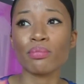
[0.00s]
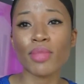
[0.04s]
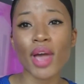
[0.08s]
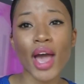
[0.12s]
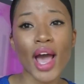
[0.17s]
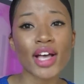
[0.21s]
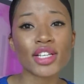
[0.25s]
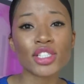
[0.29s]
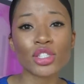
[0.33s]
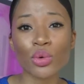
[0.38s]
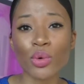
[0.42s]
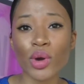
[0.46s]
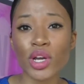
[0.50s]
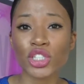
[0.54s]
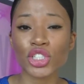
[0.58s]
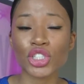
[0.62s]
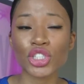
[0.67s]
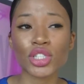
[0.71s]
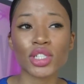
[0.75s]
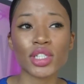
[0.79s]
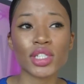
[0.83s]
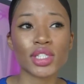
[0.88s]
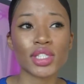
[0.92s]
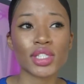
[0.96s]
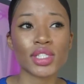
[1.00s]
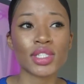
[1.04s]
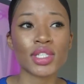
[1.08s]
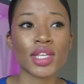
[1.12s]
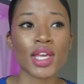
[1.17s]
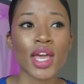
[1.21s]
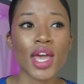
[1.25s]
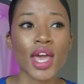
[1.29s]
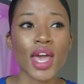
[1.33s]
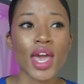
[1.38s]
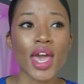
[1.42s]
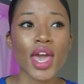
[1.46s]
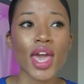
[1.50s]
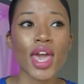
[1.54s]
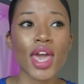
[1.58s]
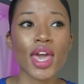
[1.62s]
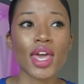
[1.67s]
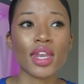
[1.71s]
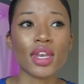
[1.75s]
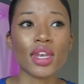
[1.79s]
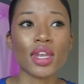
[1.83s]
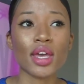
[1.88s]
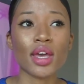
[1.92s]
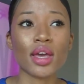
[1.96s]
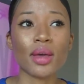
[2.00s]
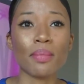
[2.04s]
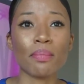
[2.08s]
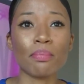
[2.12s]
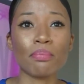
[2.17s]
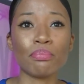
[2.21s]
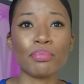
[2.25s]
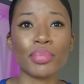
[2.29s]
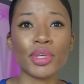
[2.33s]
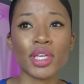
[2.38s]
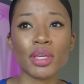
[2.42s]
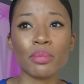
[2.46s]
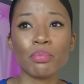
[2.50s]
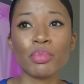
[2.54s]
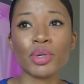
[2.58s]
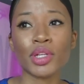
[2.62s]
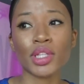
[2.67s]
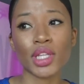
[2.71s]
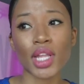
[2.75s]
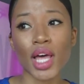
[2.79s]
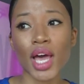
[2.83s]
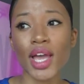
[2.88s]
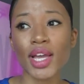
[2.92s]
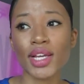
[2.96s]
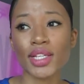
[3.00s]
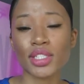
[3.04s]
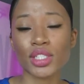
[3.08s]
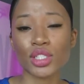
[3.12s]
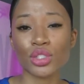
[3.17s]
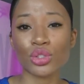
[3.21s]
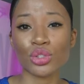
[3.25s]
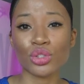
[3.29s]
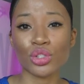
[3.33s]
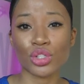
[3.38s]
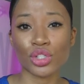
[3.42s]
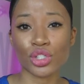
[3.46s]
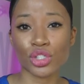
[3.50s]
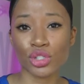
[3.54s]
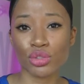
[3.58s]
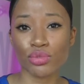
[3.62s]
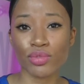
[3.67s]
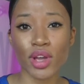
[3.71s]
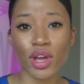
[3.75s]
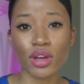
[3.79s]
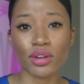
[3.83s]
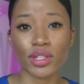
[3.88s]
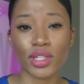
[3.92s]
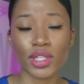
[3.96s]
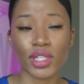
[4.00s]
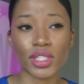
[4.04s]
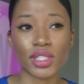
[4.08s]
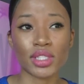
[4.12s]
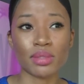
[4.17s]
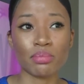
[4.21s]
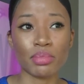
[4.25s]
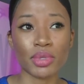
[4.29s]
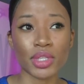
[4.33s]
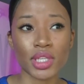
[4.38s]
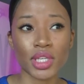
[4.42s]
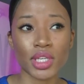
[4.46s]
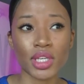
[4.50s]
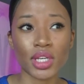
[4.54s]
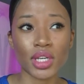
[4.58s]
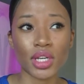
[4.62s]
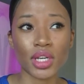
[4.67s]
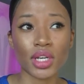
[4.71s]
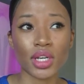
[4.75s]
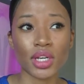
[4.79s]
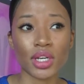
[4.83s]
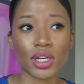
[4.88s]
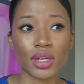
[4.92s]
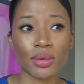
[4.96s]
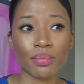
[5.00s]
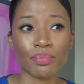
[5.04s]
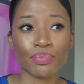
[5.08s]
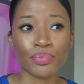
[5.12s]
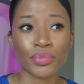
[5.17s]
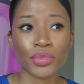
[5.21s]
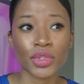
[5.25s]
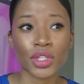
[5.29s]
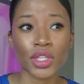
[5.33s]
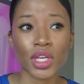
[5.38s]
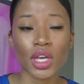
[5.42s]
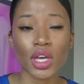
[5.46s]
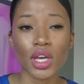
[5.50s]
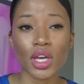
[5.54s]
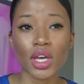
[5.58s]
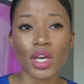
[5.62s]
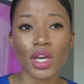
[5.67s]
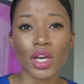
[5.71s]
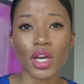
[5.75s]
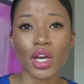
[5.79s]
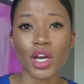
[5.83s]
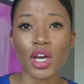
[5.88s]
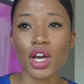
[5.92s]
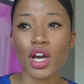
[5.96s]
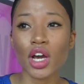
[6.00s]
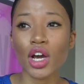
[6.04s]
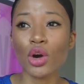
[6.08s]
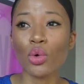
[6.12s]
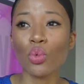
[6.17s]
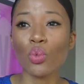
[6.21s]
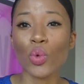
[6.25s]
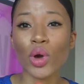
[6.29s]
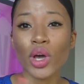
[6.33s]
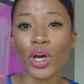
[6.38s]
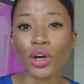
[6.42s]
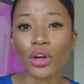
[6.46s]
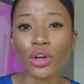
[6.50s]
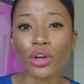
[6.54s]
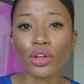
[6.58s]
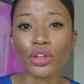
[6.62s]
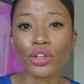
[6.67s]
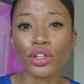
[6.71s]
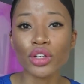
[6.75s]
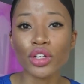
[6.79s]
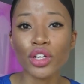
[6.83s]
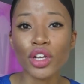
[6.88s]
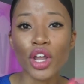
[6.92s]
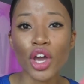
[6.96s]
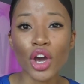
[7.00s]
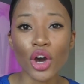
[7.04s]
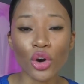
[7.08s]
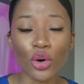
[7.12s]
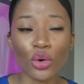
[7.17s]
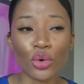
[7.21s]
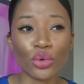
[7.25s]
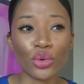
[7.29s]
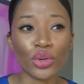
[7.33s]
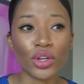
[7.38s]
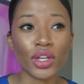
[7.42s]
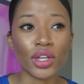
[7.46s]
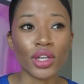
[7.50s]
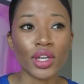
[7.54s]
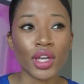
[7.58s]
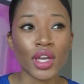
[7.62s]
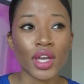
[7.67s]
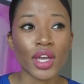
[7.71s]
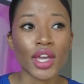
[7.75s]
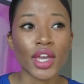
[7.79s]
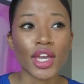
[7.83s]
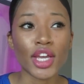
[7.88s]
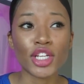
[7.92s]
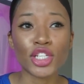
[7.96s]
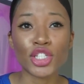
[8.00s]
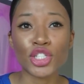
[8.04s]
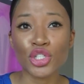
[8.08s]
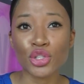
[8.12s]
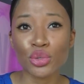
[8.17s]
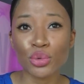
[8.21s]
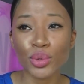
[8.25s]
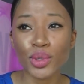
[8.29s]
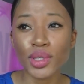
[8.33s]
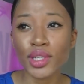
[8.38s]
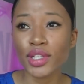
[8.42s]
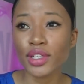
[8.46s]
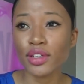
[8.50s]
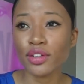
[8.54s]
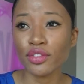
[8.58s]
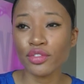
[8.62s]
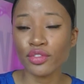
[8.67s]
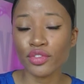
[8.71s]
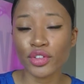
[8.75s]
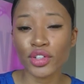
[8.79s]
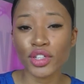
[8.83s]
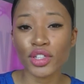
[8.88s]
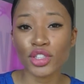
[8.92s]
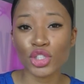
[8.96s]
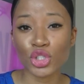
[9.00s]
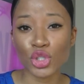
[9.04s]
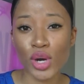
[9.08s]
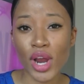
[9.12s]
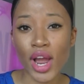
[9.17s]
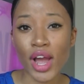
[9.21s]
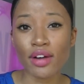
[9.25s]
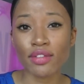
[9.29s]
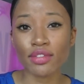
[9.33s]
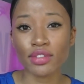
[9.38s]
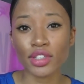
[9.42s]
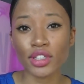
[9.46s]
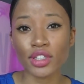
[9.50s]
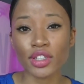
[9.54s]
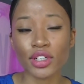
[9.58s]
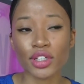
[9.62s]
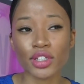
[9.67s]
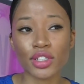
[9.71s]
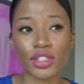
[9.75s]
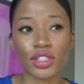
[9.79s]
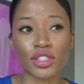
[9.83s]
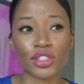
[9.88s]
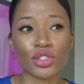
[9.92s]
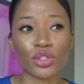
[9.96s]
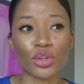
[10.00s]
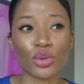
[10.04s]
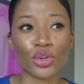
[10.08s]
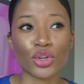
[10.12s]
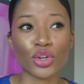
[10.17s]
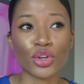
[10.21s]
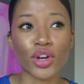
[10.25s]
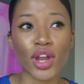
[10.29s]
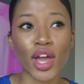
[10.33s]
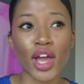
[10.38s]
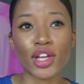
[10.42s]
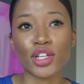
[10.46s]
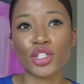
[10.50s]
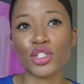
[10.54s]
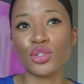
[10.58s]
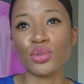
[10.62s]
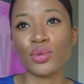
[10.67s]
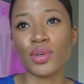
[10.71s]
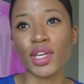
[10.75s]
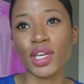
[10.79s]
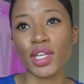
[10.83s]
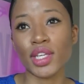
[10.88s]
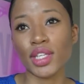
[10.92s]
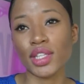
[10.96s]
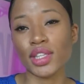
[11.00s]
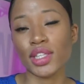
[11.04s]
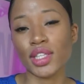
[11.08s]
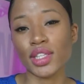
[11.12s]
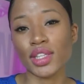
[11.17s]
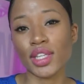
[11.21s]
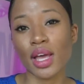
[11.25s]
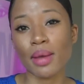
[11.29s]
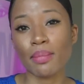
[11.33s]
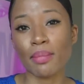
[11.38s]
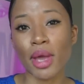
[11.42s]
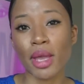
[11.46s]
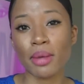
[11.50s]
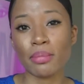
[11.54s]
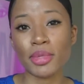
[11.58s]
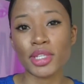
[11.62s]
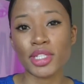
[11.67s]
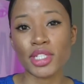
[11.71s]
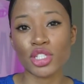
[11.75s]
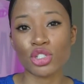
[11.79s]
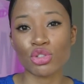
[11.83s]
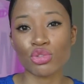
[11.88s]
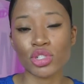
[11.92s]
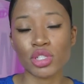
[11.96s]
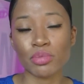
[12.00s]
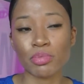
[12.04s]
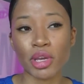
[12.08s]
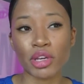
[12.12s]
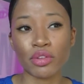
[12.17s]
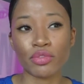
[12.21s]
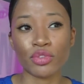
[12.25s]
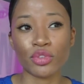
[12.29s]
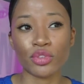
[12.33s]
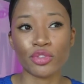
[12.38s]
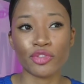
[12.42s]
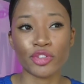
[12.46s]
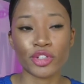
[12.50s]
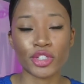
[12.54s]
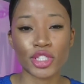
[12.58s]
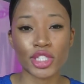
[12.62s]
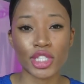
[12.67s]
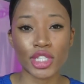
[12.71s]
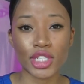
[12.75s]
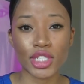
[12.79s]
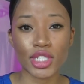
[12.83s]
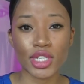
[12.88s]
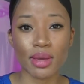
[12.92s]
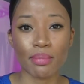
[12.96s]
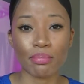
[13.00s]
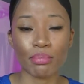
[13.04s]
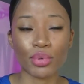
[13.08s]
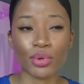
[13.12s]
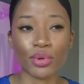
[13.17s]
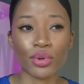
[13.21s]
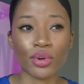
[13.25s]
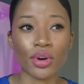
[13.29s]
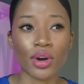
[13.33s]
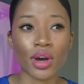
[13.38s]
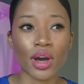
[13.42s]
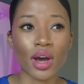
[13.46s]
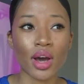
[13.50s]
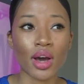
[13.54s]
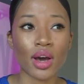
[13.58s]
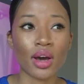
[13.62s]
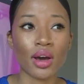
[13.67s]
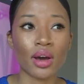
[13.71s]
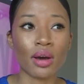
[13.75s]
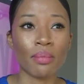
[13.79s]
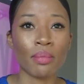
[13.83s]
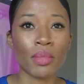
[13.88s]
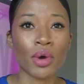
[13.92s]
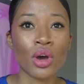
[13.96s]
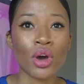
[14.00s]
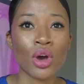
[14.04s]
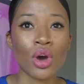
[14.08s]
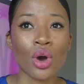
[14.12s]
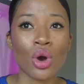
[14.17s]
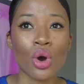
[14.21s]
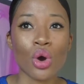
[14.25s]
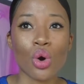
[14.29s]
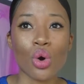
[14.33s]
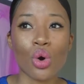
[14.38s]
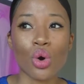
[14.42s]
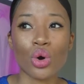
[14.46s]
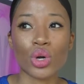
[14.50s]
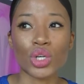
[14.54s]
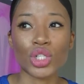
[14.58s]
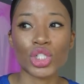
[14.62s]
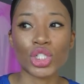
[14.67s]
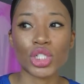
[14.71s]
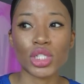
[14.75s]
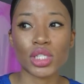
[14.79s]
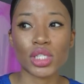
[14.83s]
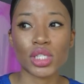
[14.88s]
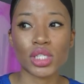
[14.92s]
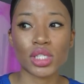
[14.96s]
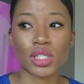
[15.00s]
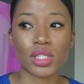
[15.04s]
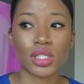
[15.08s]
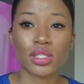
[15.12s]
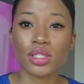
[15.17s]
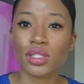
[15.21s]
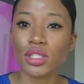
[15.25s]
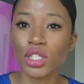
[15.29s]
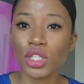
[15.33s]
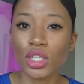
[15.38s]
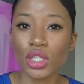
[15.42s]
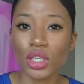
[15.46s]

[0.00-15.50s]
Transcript: Ask questions and be polite to your surroundings. Be a well-known, intuitive traveler, so you're not doing anything that might be disrespectful to the temple, or just